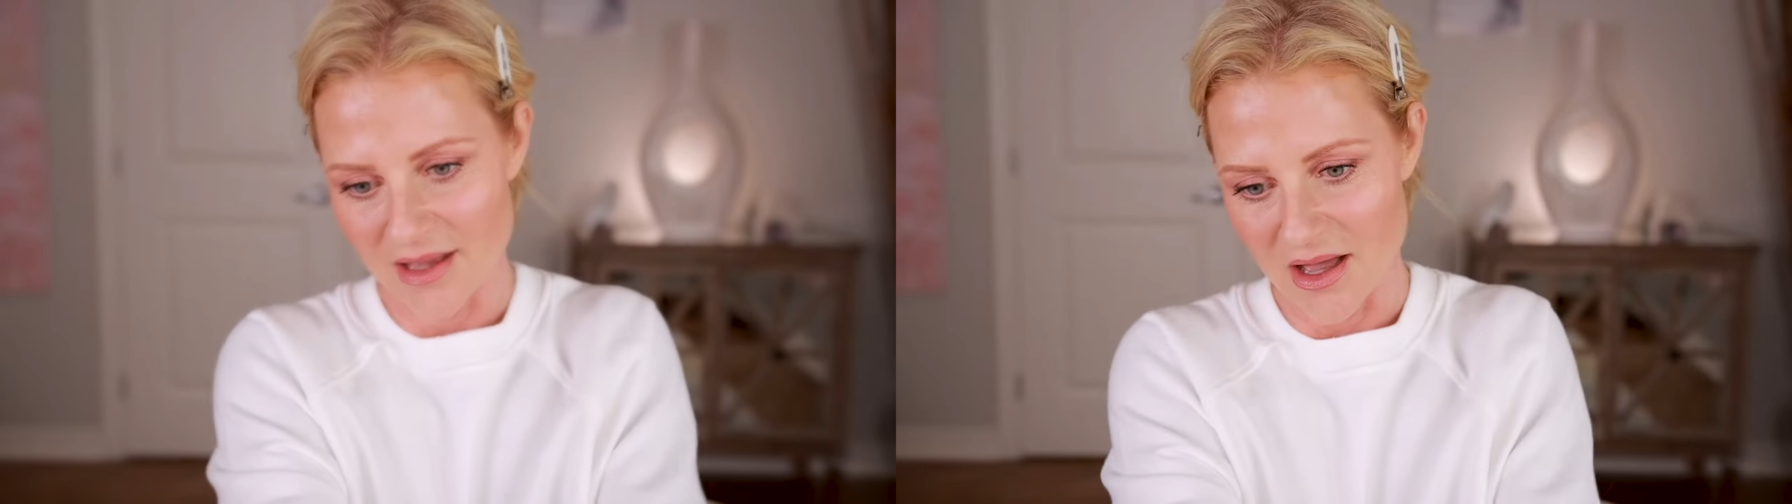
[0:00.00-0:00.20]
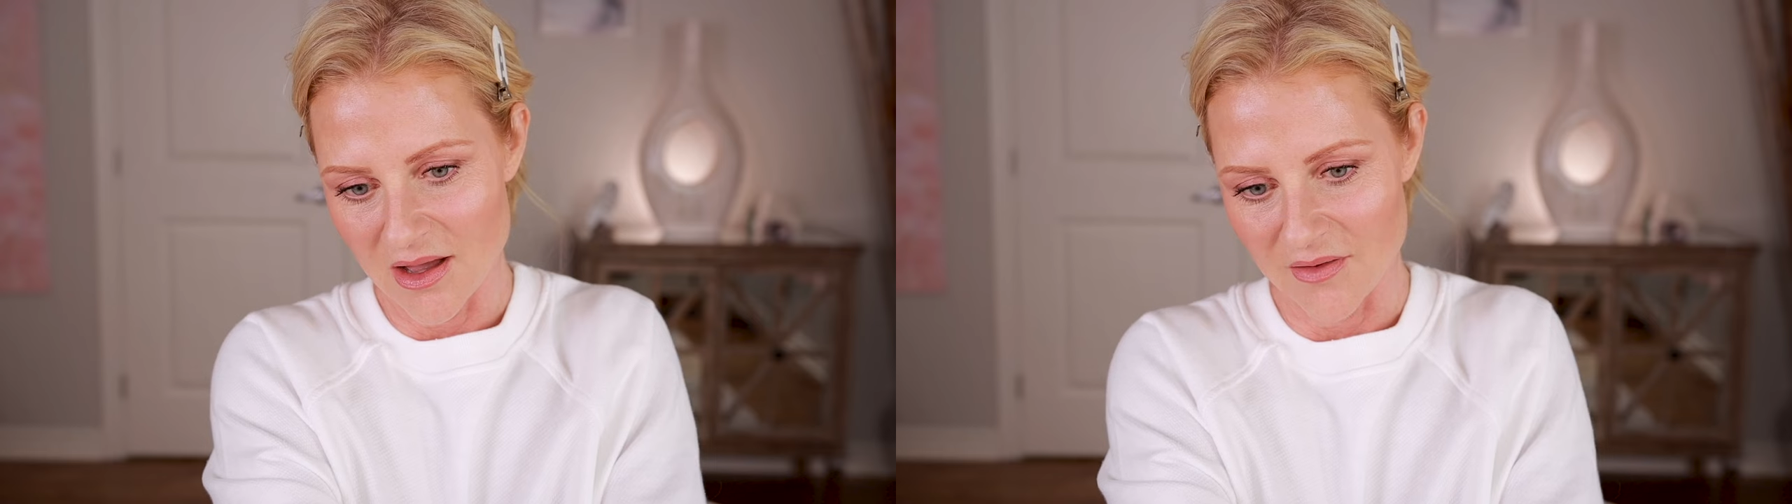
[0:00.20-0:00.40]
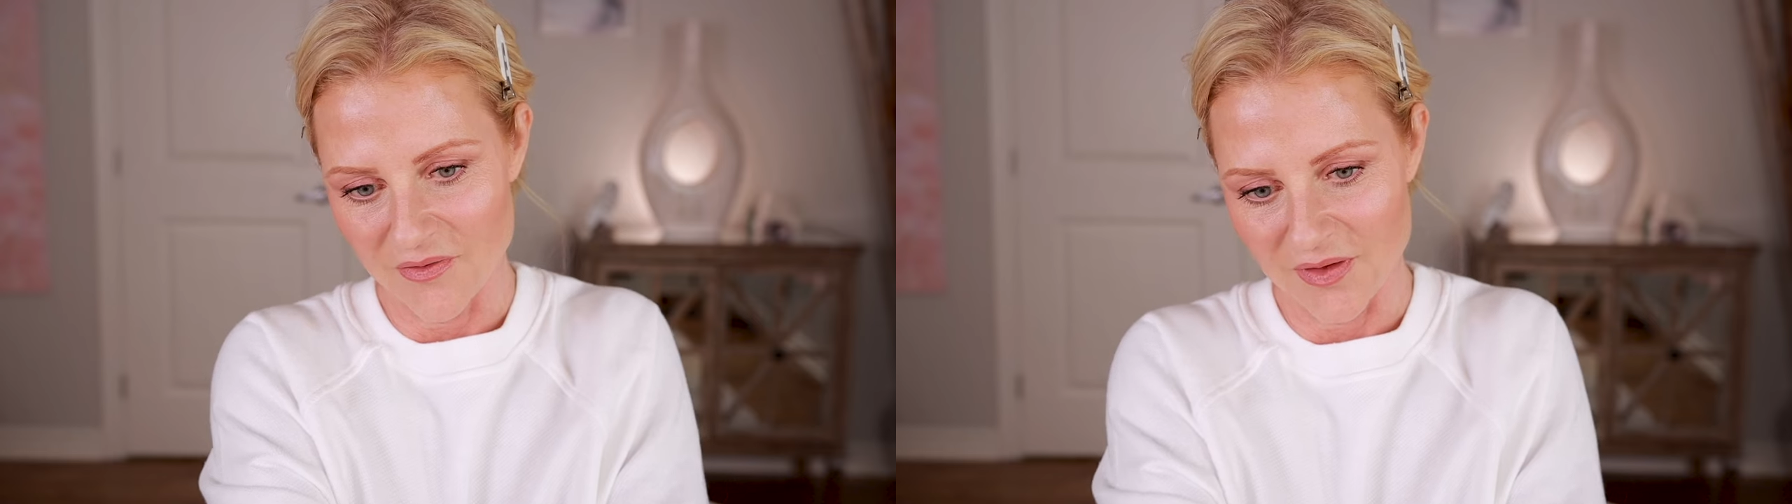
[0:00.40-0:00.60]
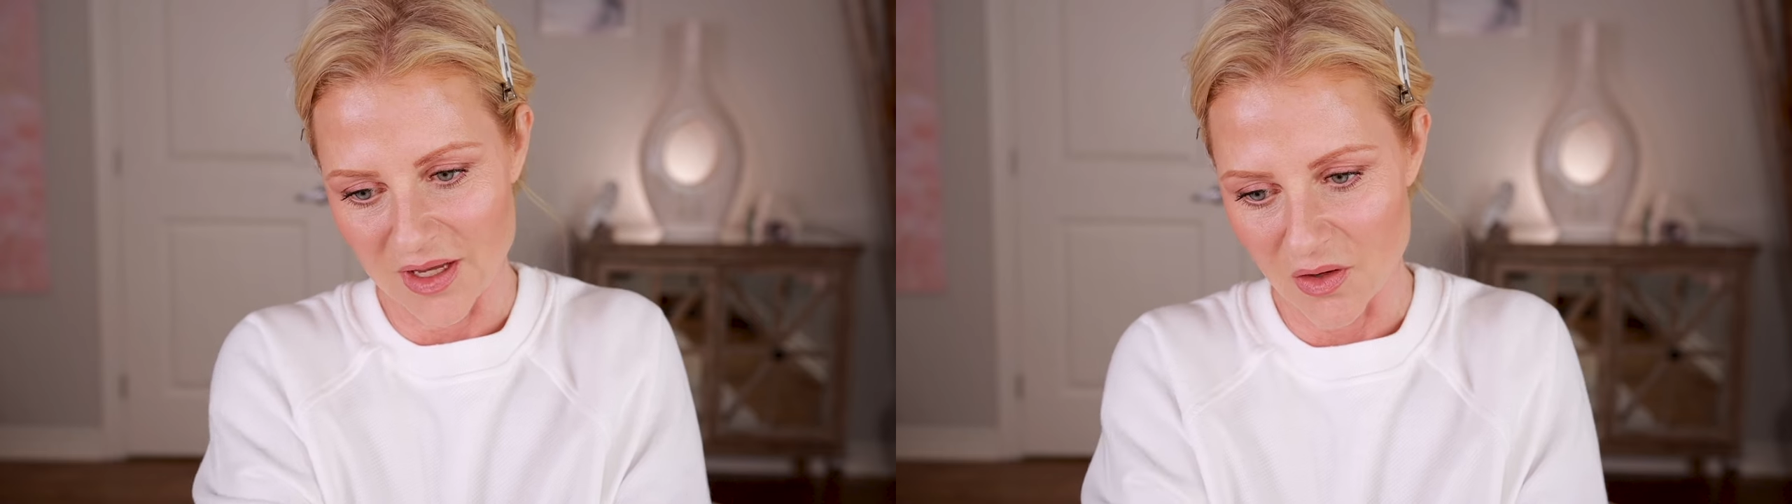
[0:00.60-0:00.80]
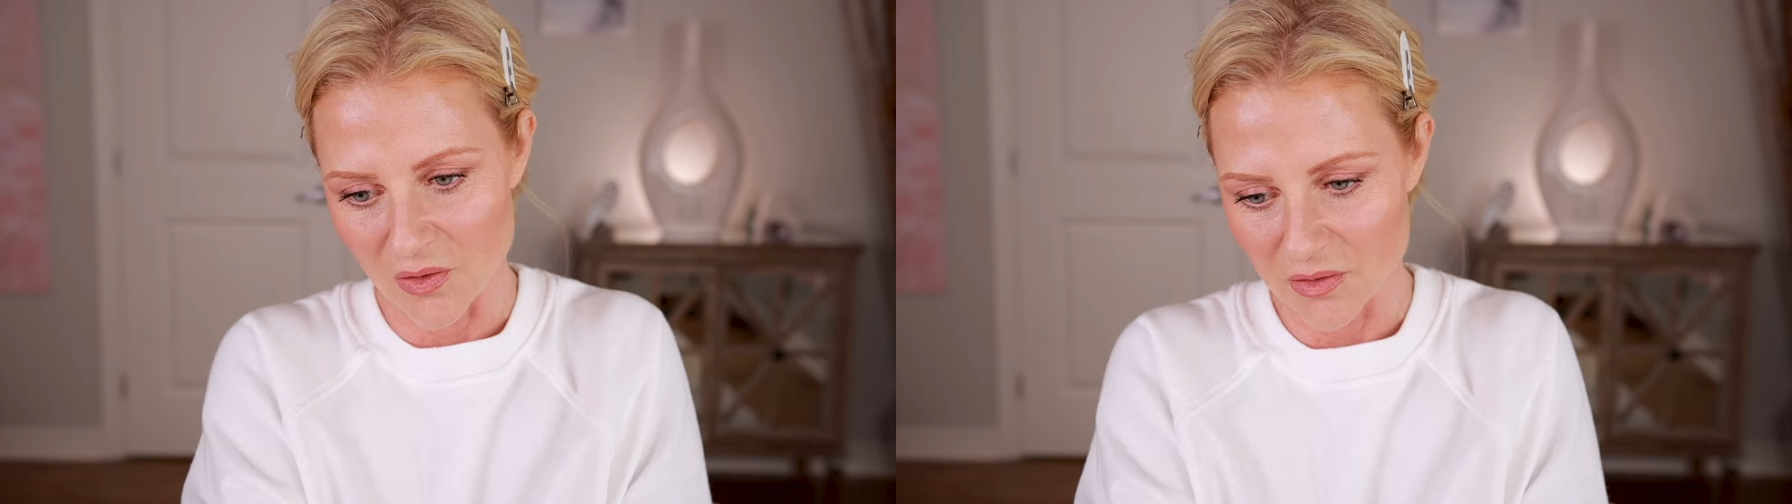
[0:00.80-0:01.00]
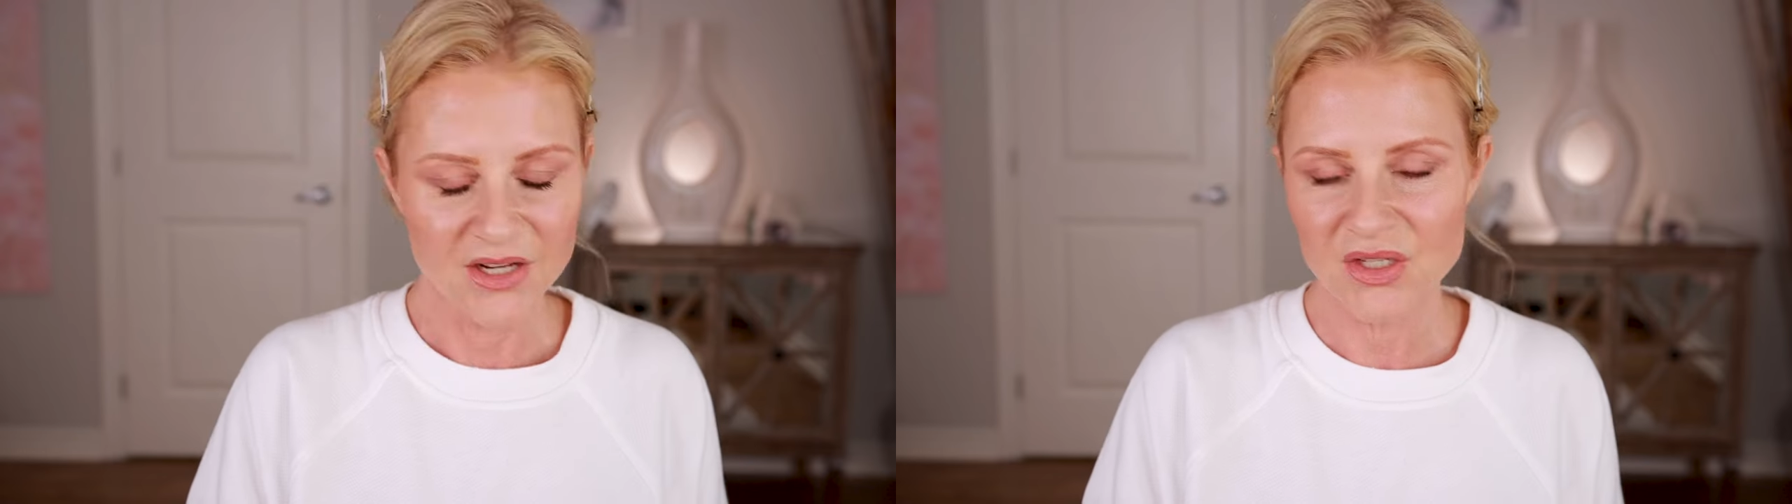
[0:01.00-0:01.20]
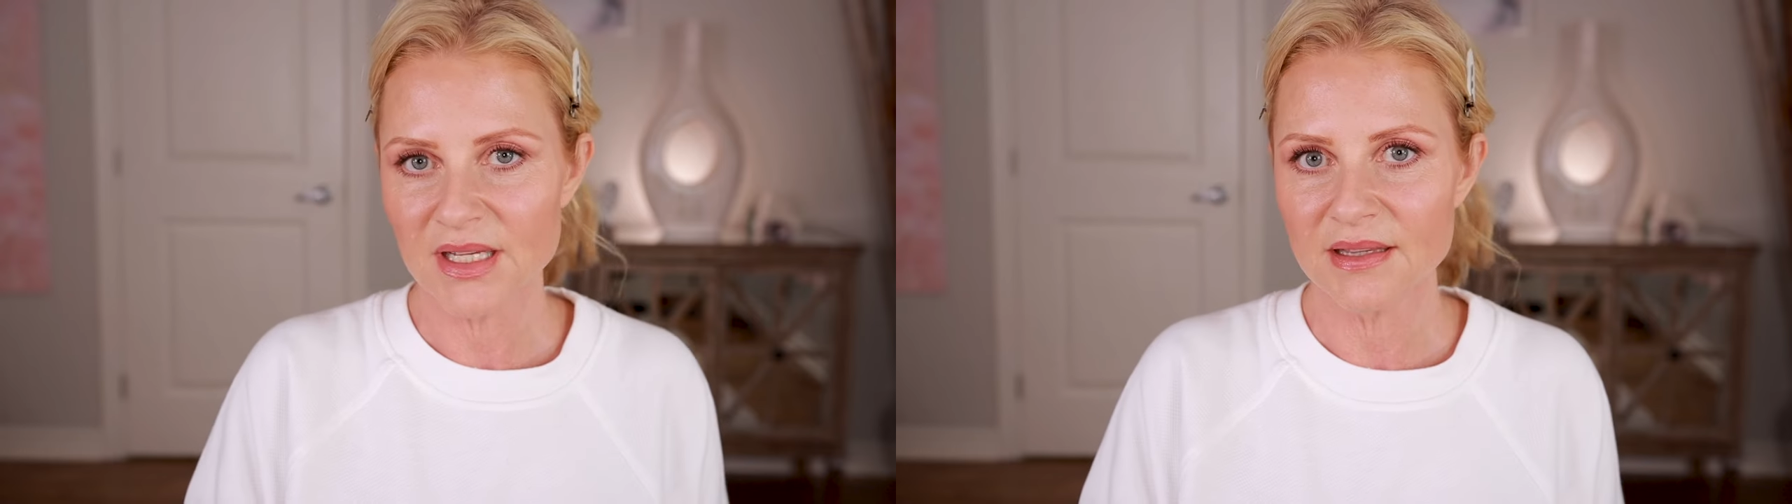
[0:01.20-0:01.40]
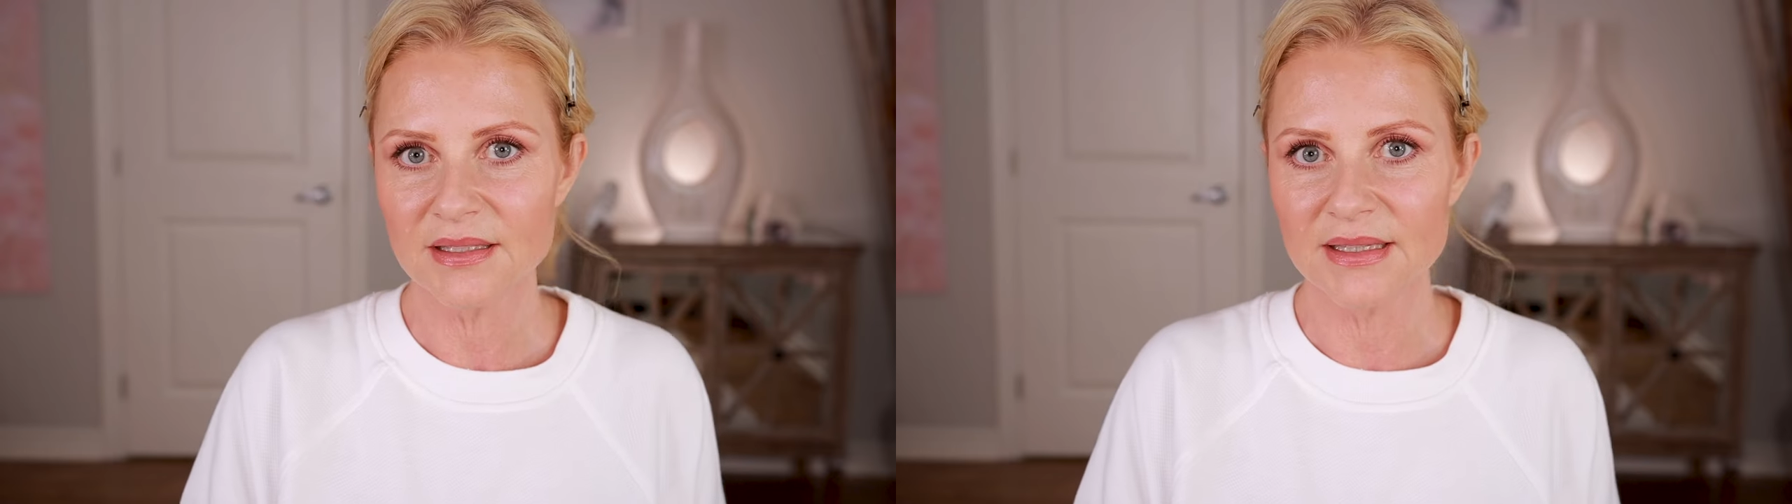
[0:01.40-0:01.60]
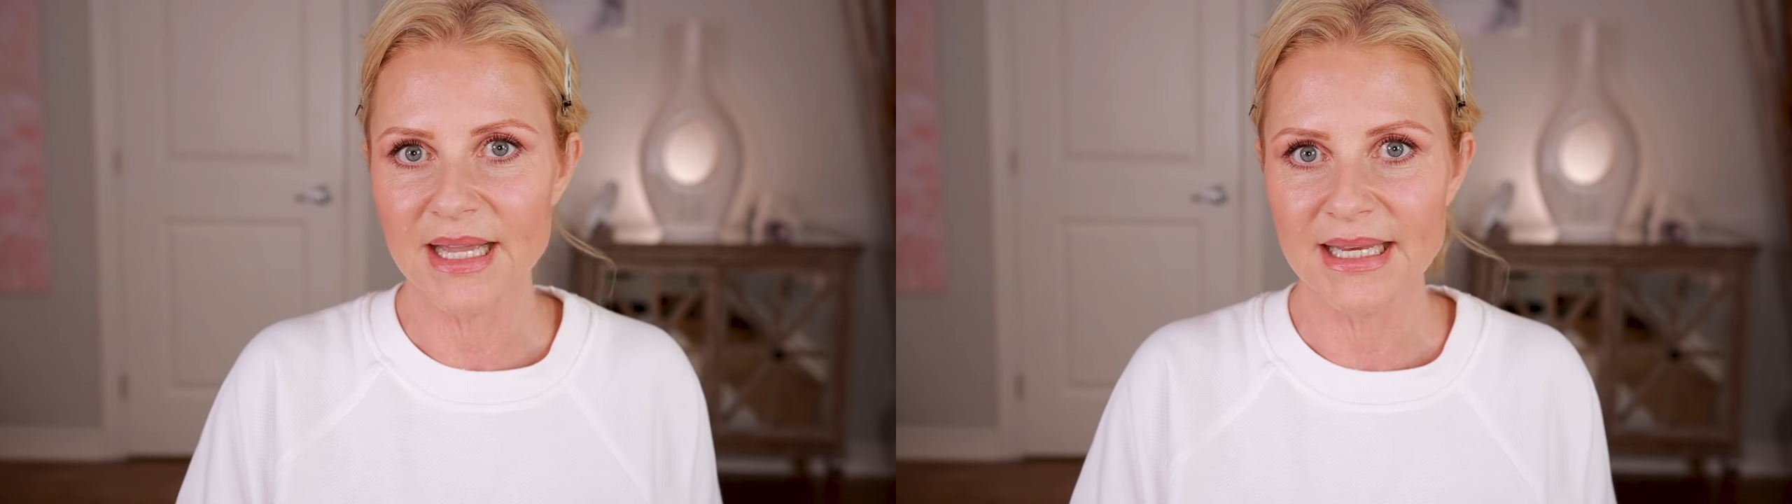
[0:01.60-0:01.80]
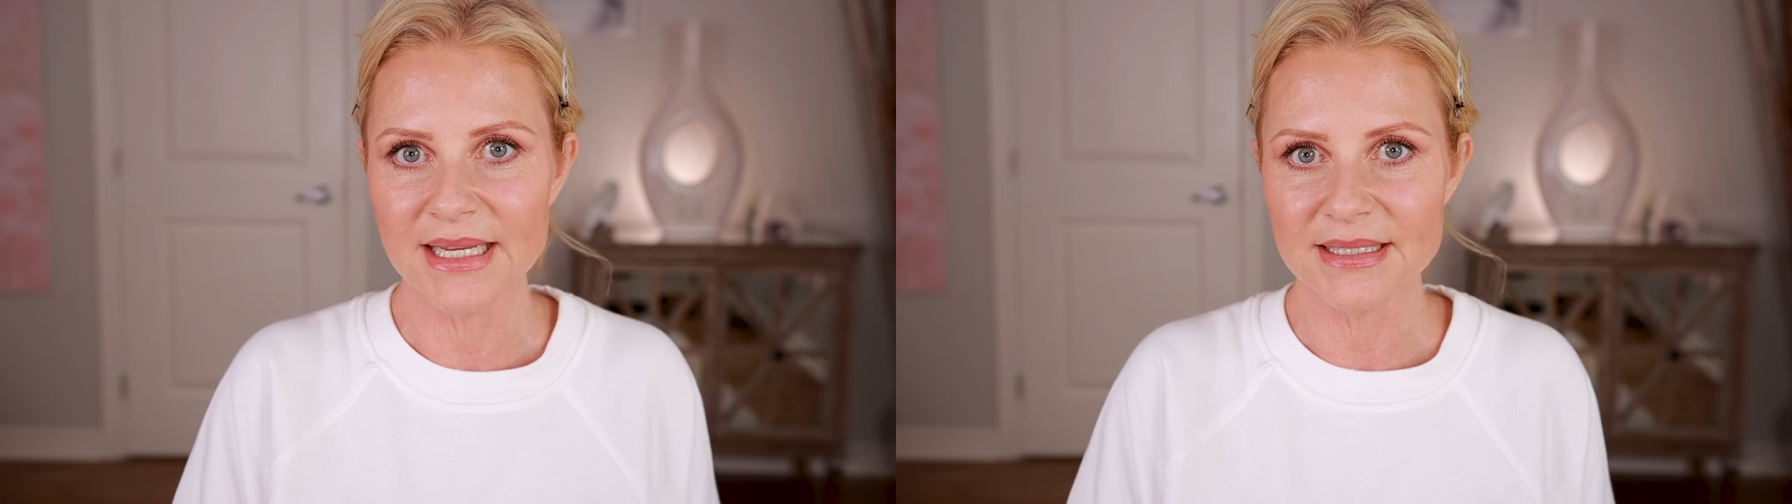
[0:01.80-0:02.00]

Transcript: Off you go. I just got the light